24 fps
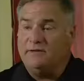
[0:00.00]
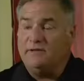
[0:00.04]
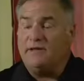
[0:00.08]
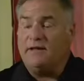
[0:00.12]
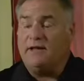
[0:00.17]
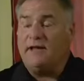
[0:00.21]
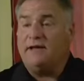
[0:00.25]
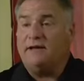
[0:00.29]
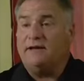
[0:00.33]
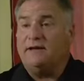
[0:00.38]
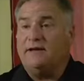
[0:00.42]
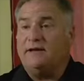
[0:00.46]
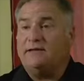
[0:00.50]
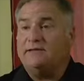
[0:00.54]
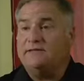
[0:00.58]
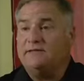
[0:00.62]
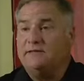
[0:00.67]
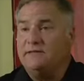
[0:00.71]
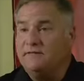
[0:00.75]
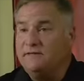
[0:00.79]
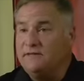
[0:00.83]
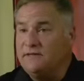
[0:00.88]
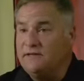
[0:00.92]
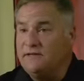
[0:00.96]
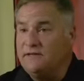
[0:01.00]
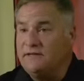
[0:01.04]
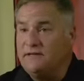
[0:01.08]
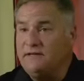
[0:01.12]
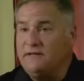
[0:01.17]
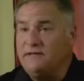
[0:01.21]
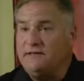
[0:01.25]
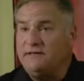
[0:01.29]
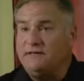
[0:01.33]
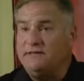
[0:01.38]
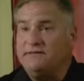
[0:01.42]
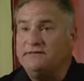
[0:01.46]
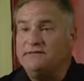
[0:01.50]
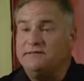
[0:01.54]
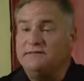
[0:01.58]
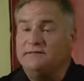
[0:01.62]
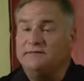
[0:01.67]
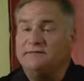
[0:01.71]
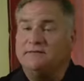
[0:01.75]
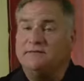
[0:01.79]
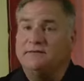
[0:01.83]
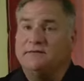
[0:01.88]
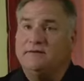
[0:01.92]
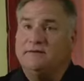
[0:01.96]
and they had activities
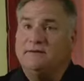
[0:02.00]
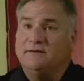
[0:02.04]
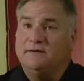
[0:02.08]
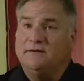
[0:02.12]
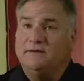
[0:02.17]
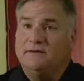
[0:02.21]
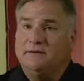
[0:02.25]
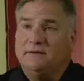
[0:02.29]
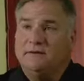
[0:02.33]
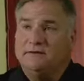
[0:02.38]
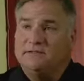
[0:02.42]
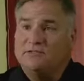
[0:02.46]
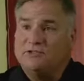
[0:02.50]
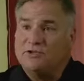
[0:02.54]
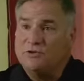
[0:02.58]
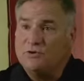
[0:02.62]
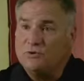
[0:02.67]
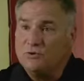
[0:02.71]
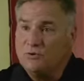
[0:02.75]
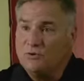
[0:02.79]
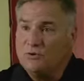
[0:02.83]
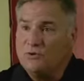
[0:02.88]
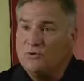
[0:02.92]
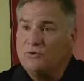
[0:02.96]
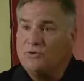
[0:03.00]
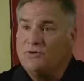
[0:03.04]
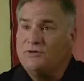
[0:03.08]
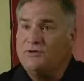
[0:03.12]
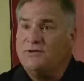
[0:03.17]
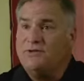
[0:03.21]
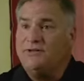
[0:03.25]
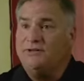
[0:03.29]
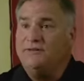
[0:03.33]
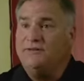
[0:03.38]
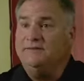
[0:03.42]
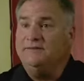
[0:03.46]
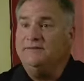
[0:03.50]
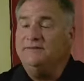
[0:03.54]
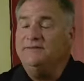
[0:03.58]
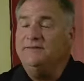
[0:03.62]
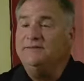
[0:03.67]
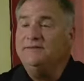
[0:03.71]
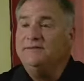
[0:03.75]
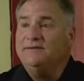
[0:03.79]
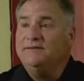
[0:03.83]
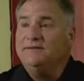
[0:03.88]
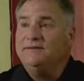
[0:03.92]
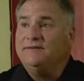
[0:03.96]
and school and
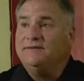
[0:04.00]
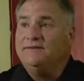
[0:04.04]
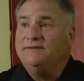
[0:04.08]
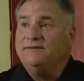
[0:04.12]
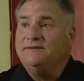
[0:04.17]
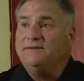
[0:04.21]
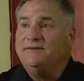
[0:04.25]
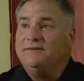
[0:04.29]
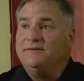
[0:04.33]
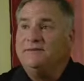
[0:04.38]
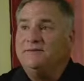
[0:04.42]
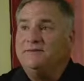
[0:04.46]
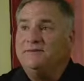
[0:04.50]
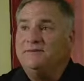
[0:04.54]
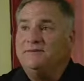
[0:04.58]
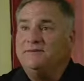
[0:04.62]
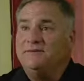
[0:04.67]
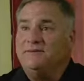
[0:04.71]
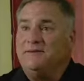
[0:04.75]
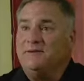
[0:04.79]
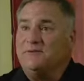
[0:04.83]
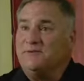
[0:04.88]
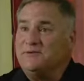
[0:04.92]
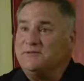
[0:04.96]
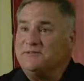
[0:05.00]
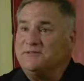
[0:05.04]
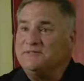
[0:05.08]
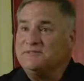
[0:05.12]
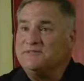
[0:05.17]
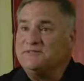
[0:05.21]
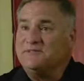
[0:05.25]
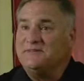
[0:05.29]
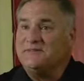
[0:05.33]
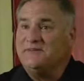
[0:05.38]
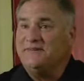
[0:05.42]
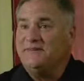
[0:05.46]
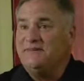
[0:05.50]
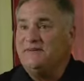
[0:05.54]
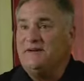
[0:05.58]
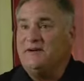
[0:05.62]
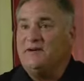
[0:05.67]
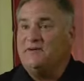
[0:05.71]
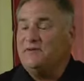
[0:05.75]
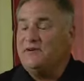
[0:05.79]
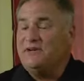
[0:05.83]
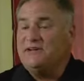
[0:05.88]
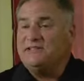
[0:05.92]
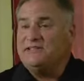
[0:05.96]
it was
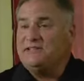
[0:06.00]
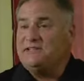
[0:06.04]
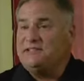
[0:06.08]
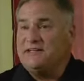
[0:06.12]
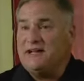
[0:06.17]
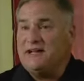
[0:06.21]
a crazy